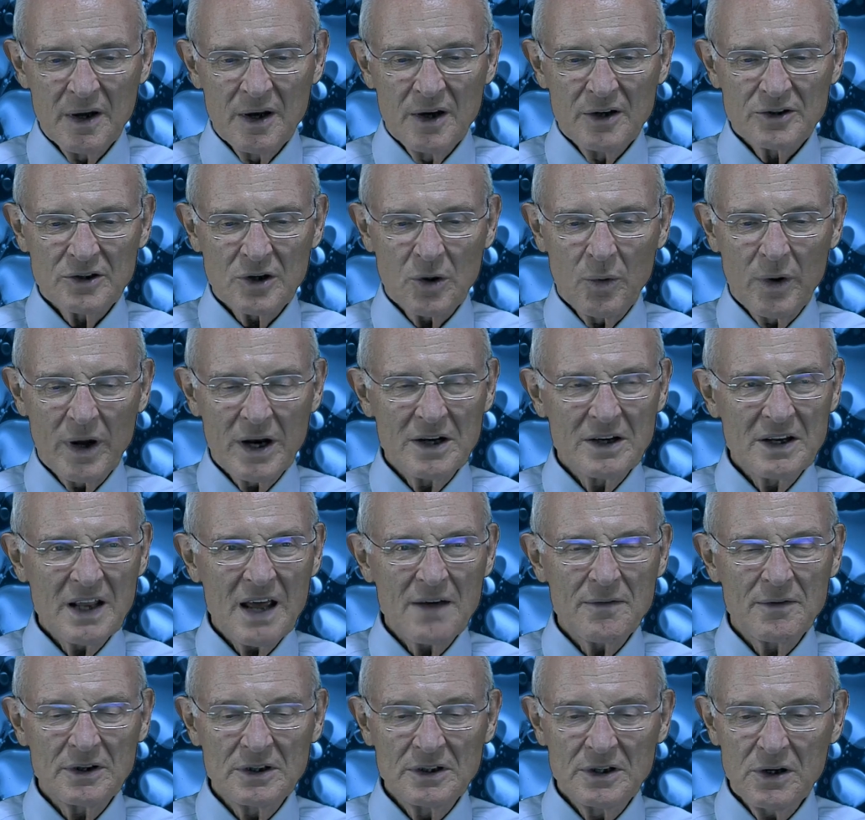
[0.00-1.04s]
So what did
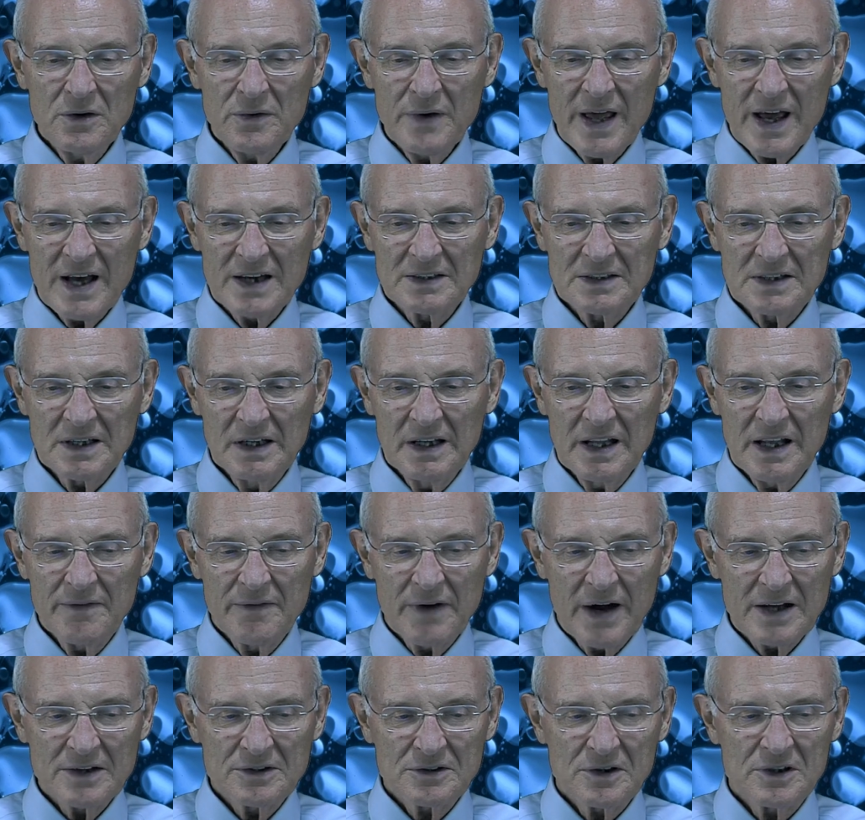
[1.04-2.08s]
David do? He asked the
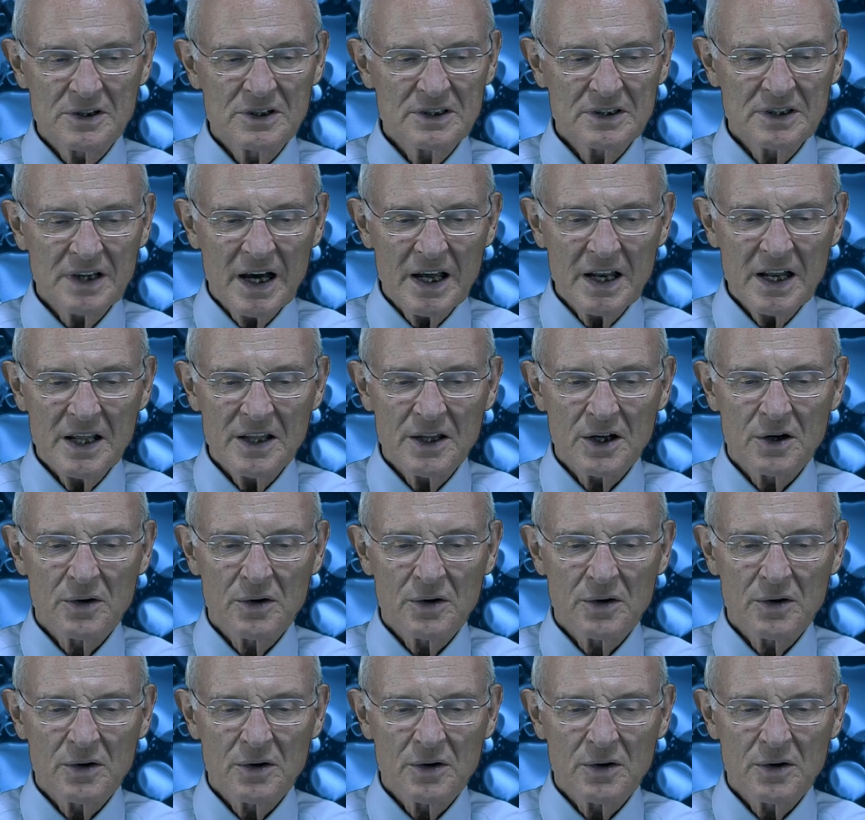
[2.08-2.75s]
Levites to study the